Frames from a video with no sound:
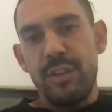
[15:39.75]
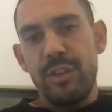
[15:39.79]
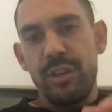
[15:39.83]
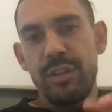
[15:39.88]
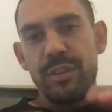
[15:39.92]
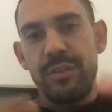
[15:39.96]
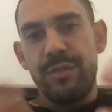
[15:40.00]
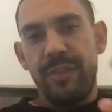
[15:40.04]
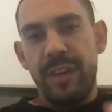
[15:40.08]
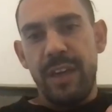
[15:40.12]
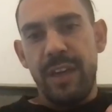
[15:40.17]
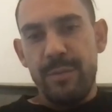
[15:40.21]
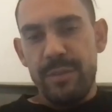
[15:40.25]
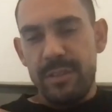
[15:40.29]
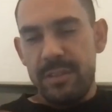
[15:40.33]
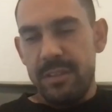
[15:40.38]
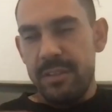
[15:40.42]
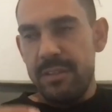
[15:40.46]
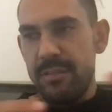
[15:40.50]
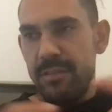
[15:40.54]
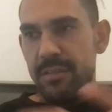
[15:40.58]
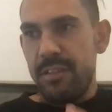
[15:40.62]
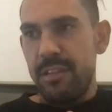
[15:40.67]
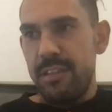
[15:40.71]
not as famous
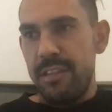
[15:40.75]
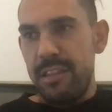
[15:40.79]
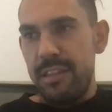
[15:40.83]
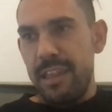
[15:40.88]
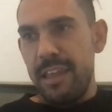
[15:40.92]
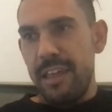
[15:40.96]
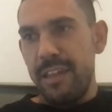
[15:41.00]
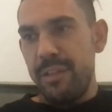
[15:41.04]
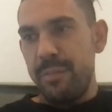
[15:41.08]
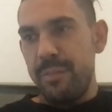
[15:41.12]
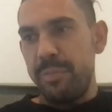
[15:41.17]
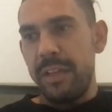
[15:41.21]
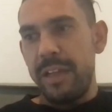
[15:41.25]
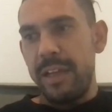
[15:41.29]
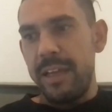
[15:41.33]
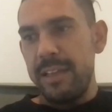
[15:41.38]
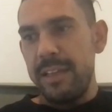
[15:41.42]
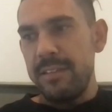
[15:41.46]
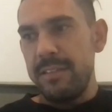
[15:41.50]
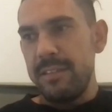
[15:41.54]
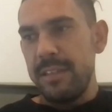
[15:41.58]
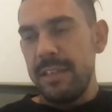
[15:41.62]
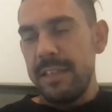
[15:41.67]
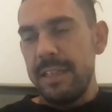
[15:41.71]
as the other
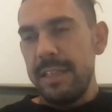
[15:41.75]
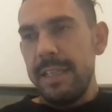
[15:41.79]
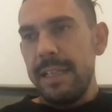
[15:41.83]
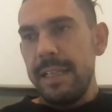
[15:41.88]
players.